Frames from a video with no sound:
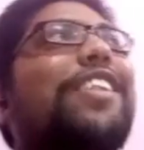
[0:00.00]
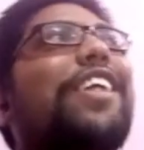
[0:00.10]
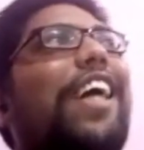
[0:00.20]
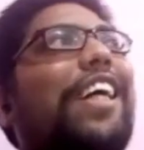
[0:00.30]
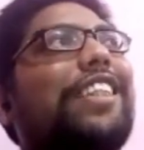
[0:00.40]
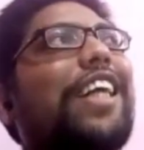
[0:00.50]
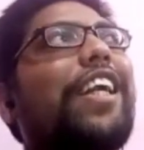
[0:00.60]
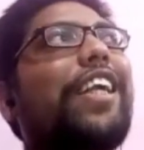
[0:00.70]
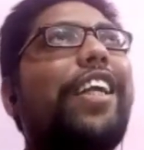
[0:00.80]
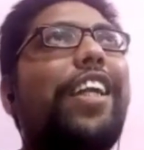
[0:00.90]
sir, I
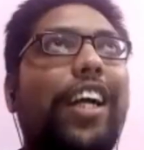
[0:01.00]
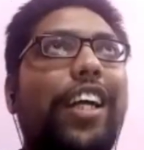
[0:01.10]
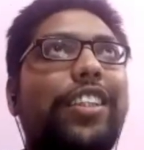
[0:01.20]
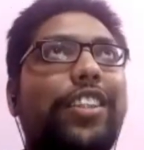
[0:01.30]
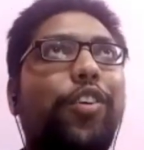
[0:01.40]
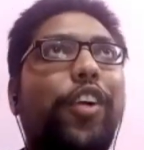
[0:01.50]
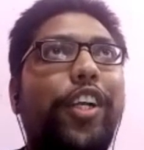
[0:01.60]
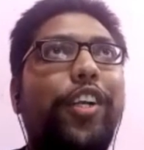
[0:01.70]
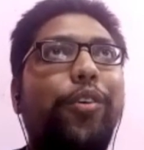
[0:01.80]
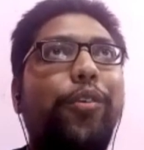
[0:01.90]
started in August
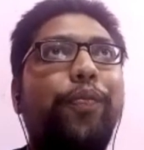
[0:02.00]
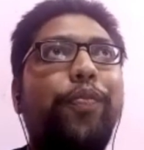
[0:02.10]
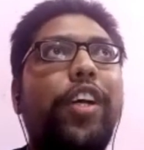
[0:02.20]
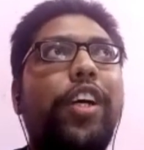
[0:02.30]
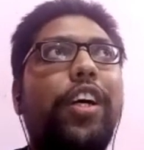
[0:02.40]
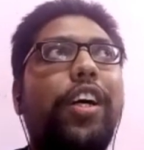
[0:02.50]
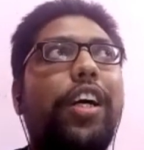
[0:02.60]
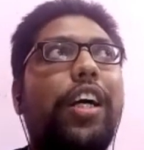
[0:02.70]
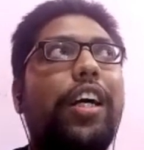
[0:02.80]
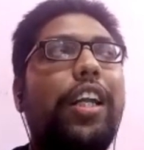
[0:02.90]
22
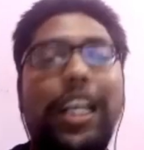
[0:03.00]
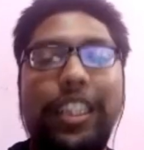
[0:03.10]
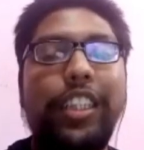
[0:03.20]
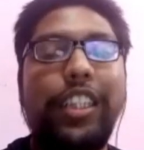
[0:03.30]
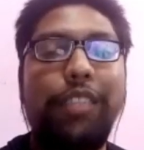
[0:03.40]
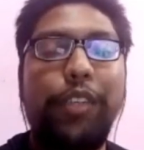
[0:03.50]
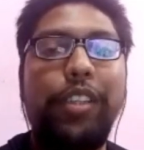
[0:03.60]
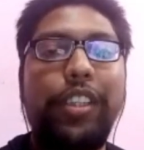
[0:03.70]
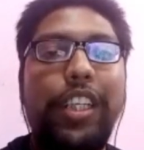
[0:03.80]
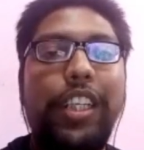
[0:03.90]
last year
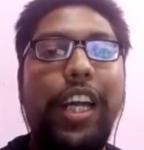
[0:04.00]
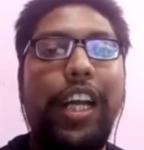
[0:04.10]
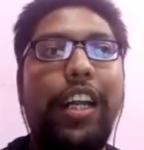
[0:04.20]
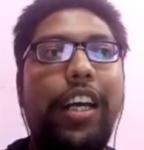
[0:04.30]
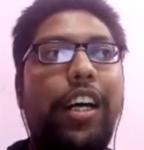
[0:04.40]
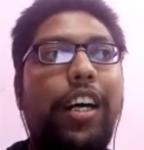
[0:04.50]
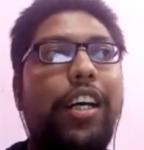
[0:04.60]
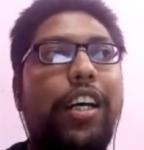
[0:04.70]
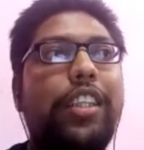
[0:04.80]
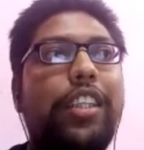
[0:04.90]
previously, and
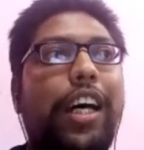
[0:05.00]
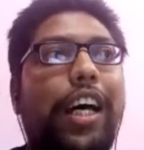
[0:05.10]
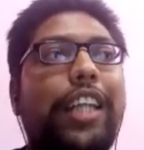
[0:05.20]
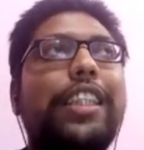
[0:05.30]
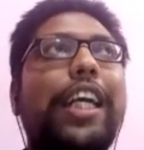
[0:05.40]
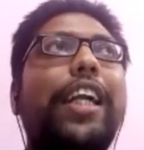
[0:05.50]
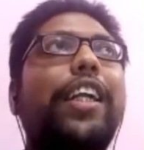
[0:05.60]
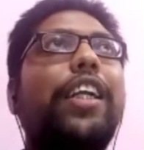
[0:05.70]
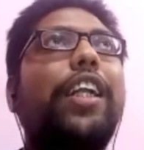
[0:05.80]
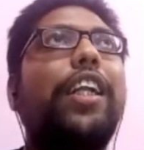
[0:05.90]
I sent
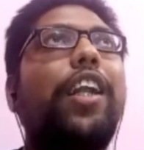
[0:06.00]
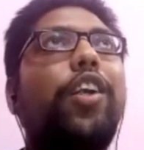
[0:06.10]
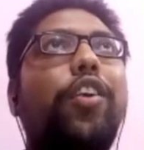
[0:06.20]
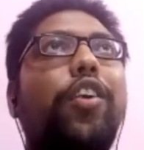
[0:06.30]
it till